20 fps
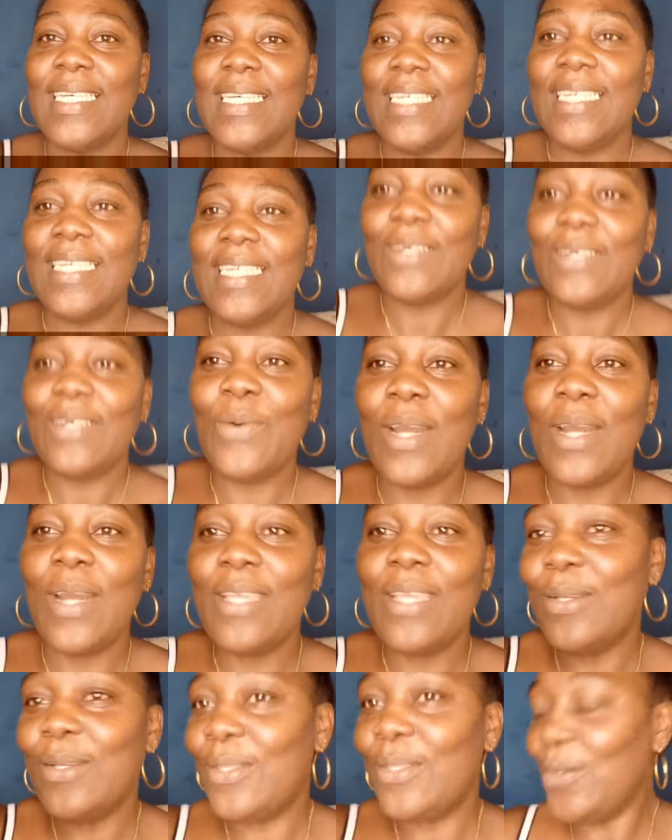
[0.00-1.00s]
How are you
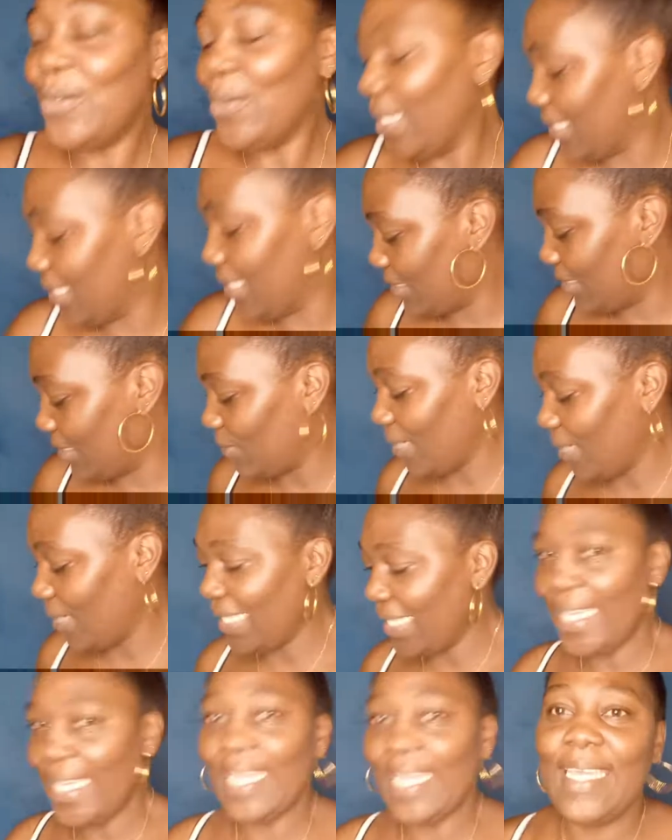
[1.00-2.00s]
doing,
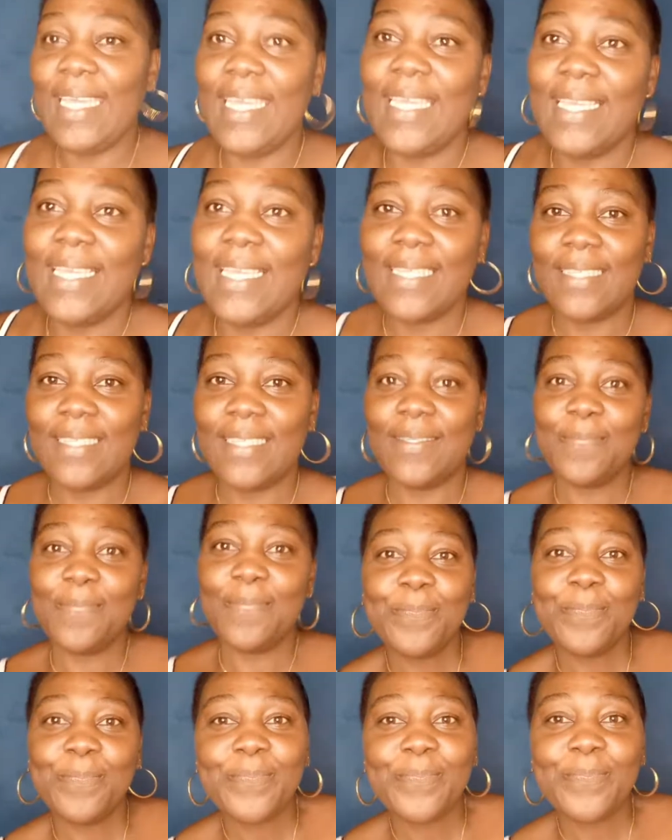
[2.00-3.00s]
sweetie?
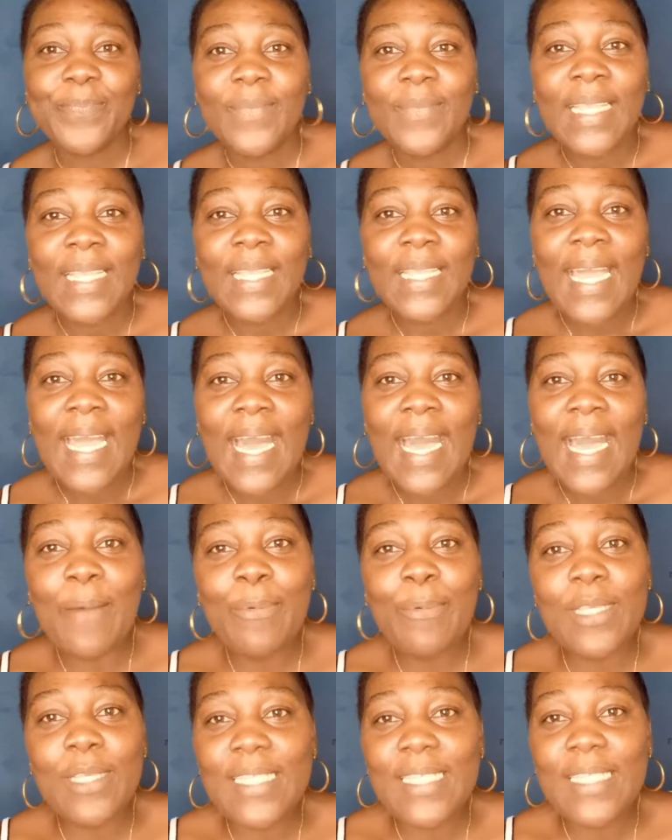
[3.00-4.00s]
Happy
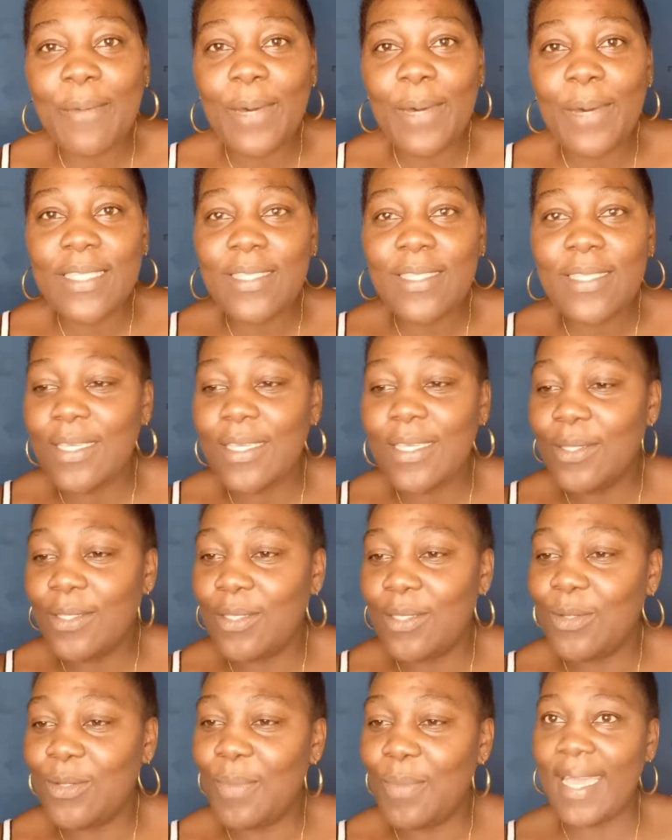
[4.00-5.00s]
Sabbath to you too,
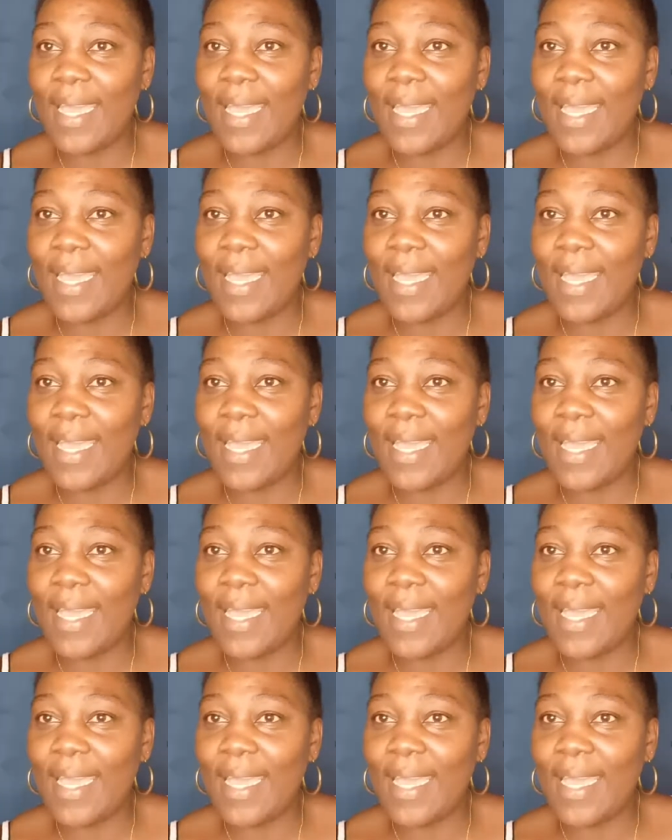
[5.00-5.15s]
my